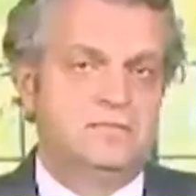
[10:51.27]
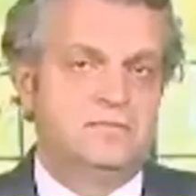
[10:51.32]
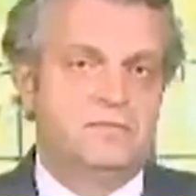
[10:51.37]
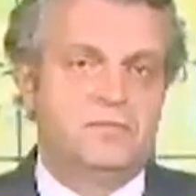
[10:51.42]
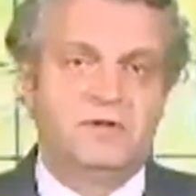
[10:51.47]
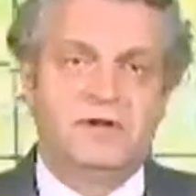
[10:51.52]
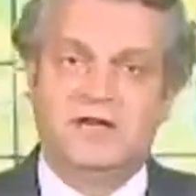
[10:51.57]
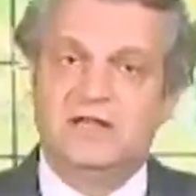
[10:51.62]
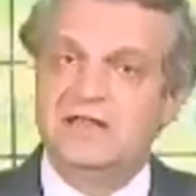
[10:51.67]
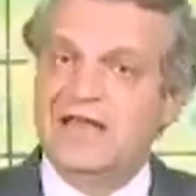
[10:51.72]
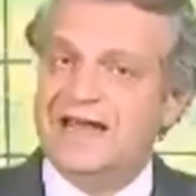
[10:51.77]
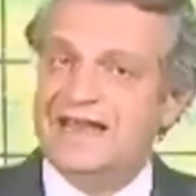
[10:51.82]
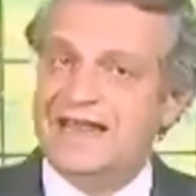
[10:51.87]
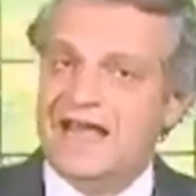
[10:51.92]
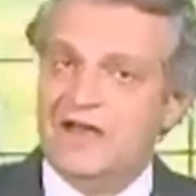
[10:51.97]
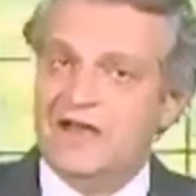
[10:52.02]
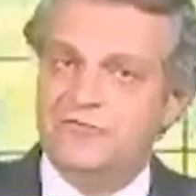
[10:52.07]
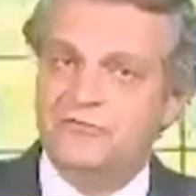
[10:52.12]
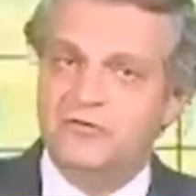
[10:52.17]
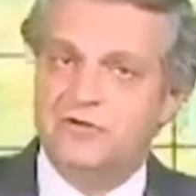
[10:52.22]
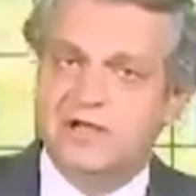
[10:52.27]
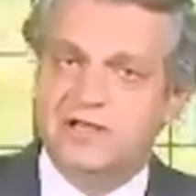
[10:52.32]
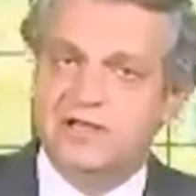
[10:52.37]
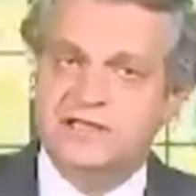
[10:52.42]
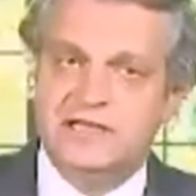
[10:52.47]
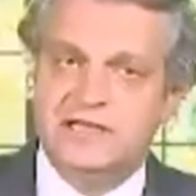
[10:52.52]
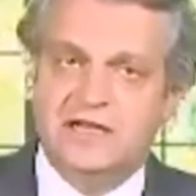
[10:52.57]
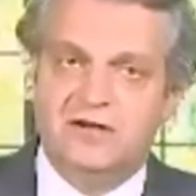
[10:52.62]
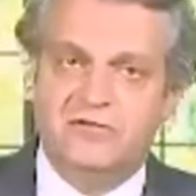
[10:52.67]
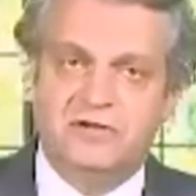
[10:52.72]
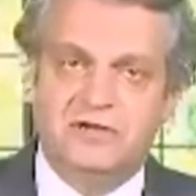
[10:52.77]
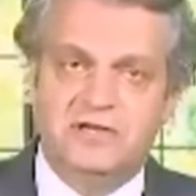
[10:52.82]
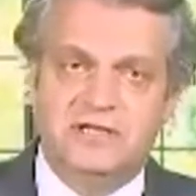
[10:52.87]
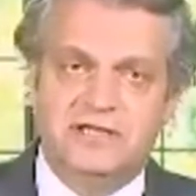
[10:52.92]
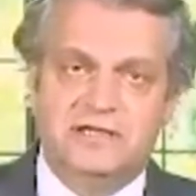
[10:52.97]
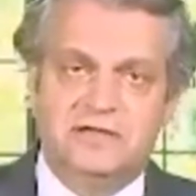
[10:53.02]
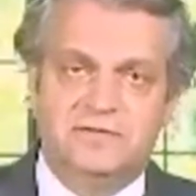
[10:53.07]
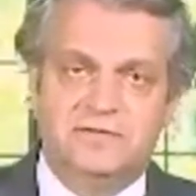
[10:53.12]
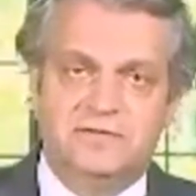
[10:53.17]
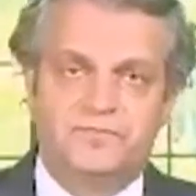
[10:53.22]
We did not have to cut
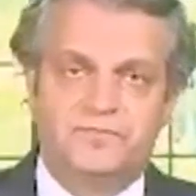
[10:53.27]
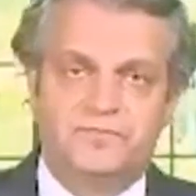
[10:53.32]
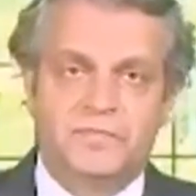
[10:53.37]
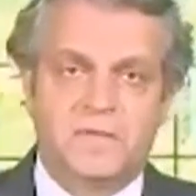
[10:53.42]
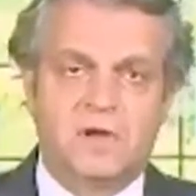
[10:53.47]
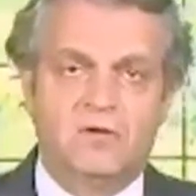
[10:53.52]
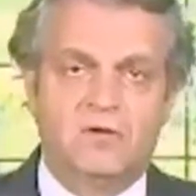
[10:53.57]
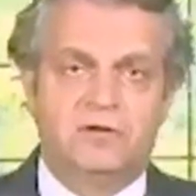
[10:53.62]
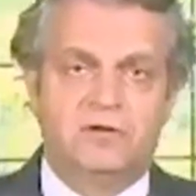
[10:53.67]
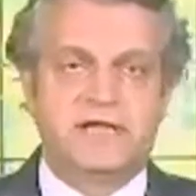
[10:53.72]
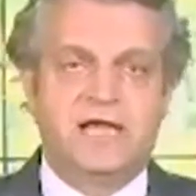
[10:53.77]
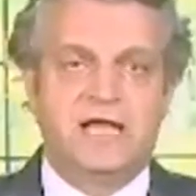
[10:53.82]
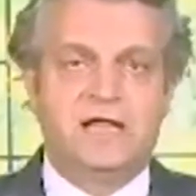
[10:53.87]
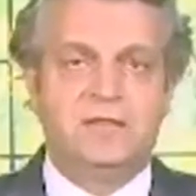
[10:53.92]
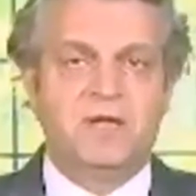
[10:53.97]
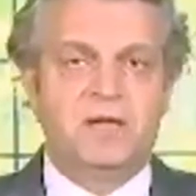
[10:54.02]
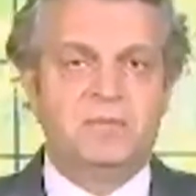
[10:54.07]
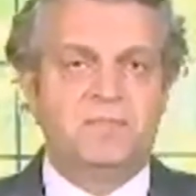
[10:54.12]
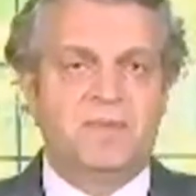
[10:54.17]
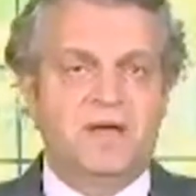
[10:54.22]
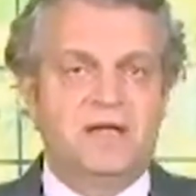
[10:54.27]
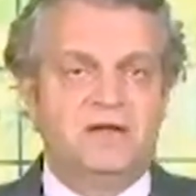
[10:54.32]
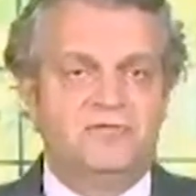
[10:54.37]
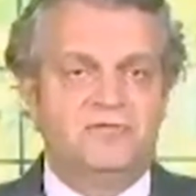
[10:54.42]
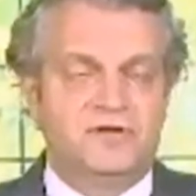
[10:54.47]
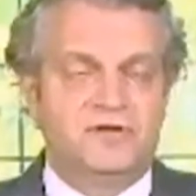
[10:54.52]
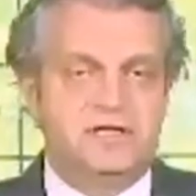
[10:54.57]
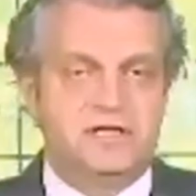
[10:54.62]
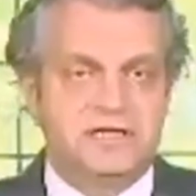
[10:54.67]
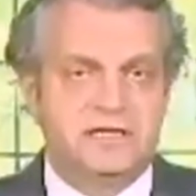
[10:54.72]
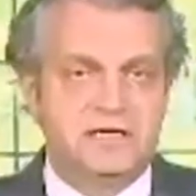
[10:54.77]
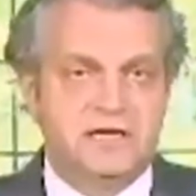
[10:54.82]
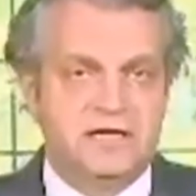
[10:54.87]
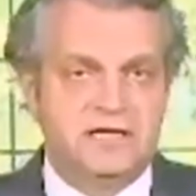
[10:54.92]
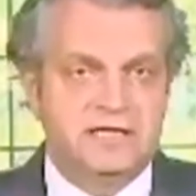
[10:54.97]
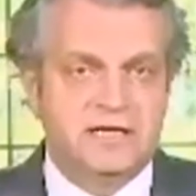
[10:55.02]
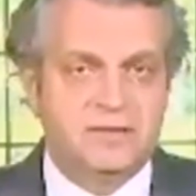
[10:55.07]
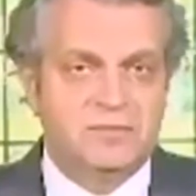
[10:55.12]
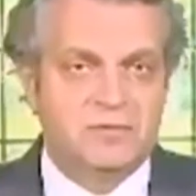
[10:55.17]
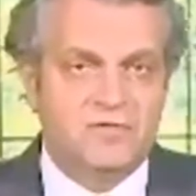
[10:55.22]
salaries or scale back benefits as
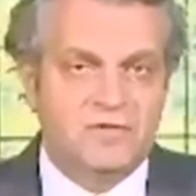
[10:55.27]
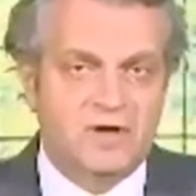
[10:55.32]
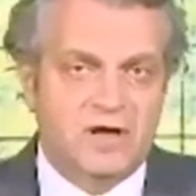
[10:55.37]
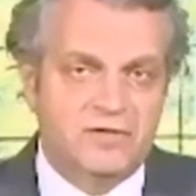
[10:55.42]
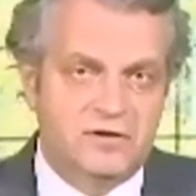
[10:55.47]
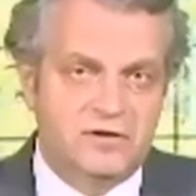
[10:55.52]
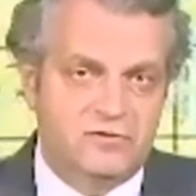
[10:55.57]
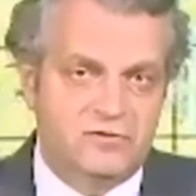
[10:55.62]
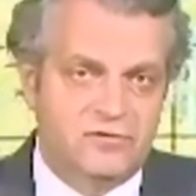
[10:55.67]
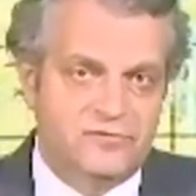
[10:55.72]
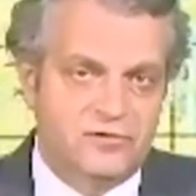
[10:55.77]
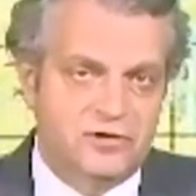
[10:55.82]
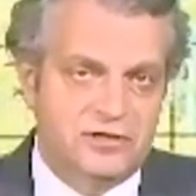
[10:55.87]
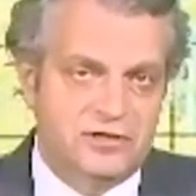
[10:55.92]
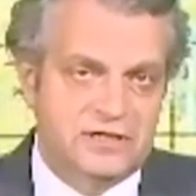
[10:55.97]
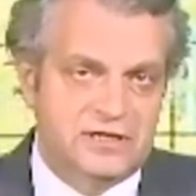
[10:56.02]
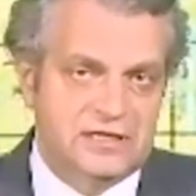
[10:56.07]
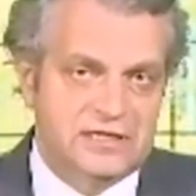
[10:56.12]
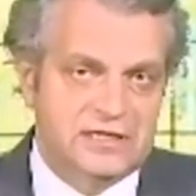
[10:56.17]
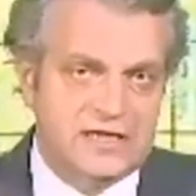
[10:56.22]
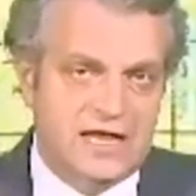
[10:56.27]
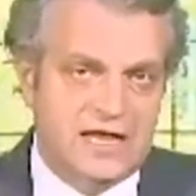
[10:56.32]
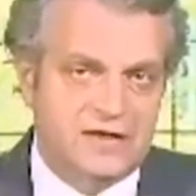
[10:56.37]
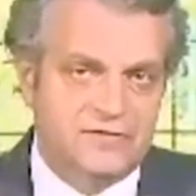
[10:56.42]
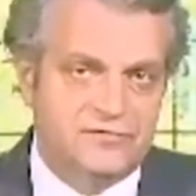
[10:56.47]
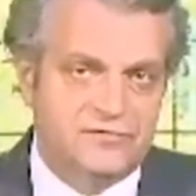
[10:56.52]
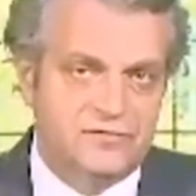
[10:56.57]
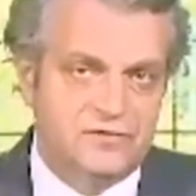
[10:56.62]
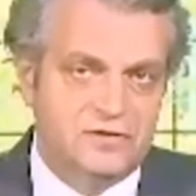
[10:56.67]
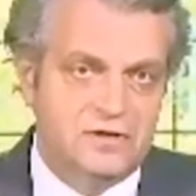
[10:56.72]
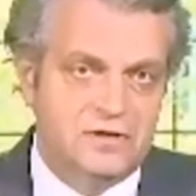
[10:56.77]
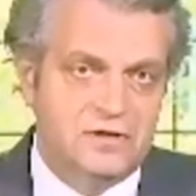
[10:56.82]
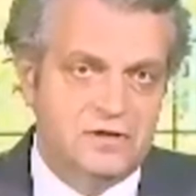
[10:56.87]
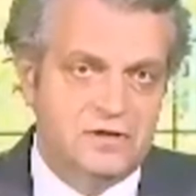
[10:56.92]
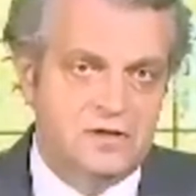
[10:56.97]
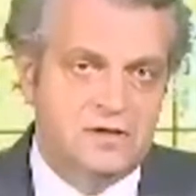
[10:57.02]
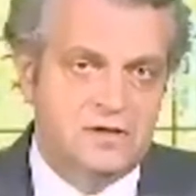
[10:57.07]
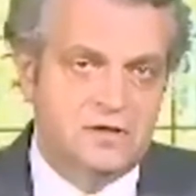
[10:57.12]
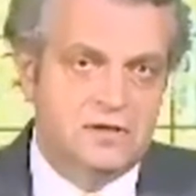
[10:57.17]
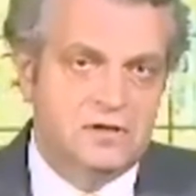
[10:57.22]
some of other universities have.
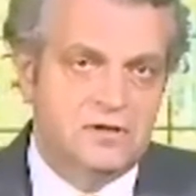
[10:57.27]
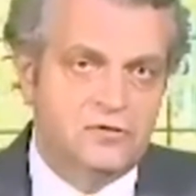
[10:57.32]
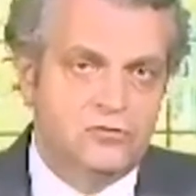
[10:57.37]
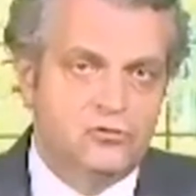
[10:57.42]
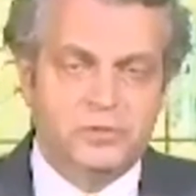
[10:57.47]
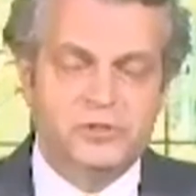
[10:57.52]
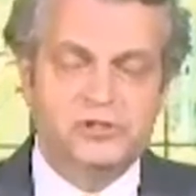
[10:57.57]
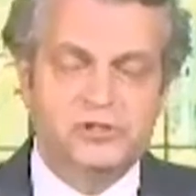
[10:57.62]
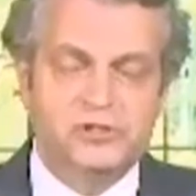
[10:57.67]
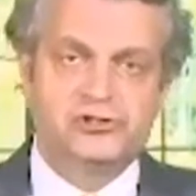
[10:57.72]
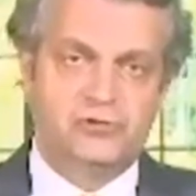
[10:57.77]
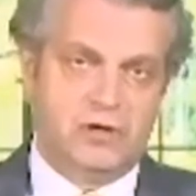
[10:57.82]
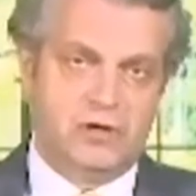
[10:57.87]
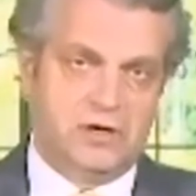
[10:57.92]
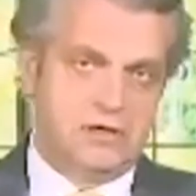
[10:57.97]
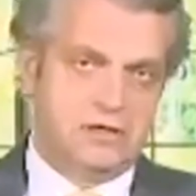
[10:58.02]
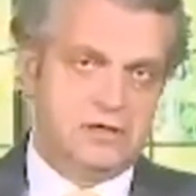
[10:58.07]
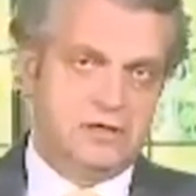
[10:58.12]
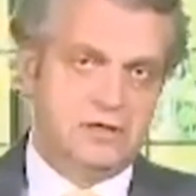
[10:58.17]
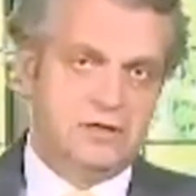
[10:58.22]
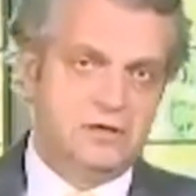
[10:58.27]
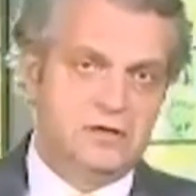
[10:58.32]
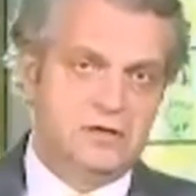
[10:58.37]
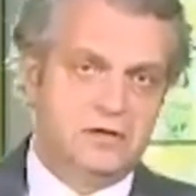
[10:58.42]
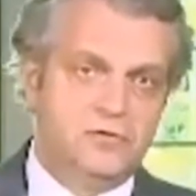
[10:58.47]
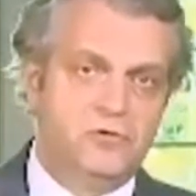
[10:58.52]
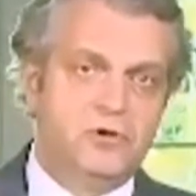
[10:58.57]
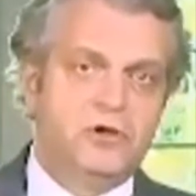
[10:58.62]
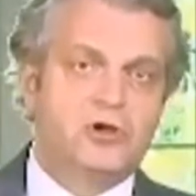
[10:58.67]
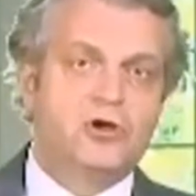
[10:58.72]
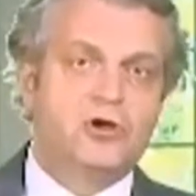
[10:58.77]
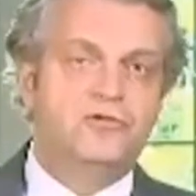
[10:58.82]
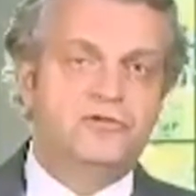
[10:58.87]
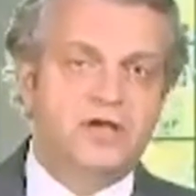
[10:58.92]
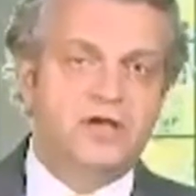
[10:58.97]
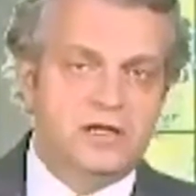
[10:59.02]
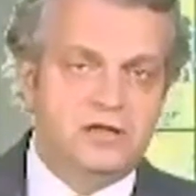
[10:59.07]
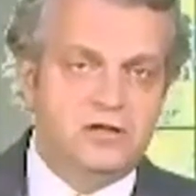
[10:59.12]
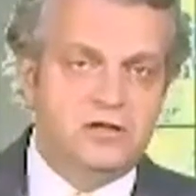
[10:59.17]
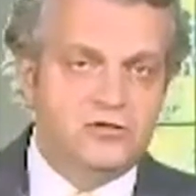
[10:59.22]
To be sure, we
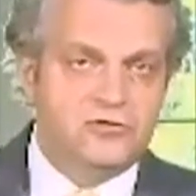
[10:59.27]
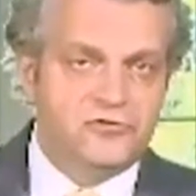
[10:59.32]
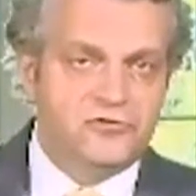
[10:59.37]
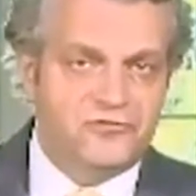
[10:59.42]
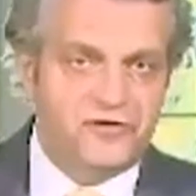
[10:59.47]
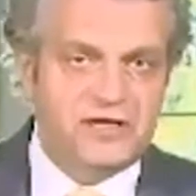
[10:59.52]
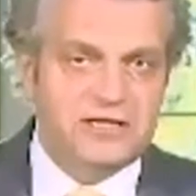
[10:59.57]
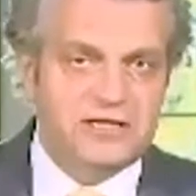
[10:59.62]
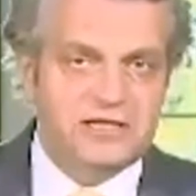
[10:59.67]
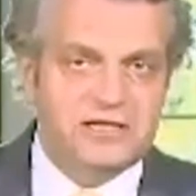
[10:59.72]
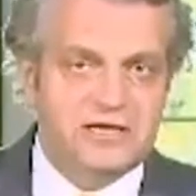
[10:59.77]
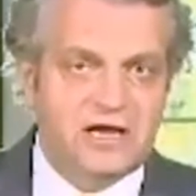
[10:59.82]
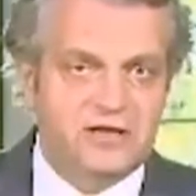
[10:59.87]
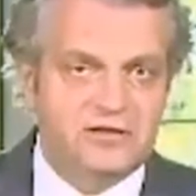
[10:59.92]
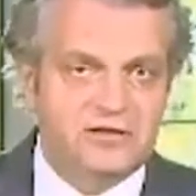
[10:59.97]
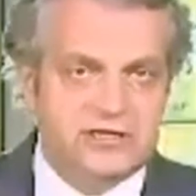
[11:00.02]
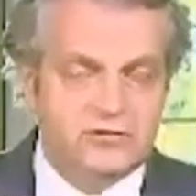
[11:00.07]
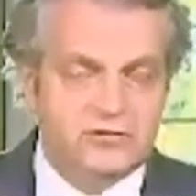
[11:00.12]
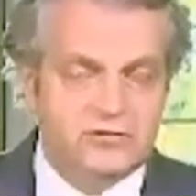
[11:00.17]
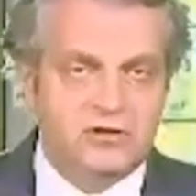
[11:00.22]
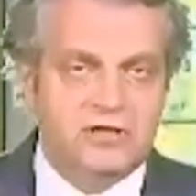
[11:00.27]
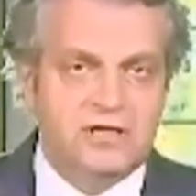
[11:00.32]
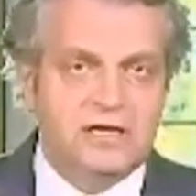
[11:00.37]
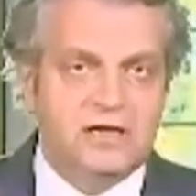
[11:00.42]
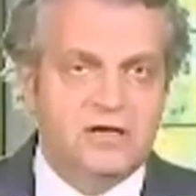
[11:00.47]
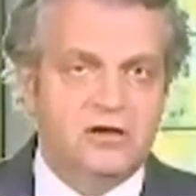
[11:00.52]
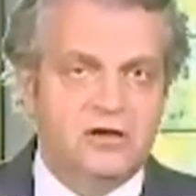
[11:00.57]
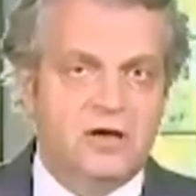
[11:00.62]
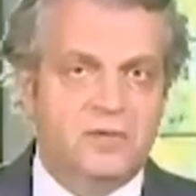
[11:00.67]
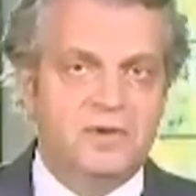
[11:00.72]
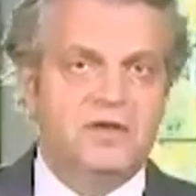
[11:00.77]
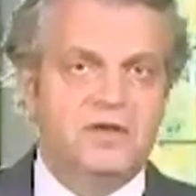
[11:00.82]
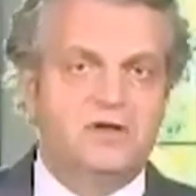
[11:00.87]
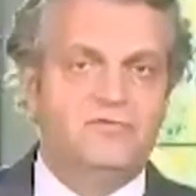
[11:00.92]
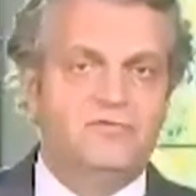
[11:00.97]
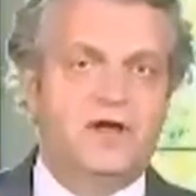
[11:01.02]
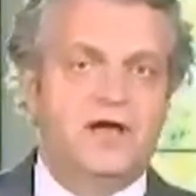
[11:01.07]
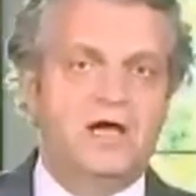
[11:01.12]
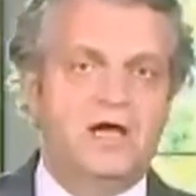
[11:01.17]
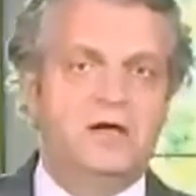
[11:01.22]
continue to face an uncertain economic
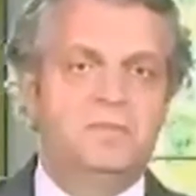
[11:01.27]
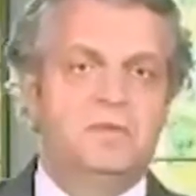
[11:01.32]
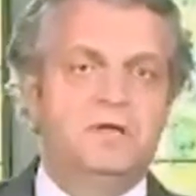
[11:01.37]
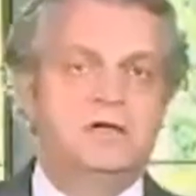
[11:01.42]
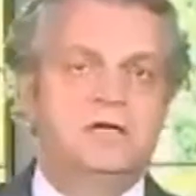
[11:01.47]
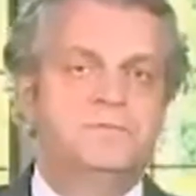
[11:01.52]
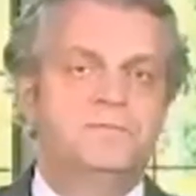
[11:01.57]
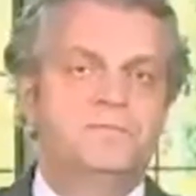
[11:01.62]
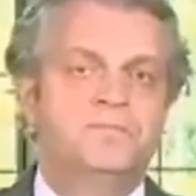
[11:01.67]
environment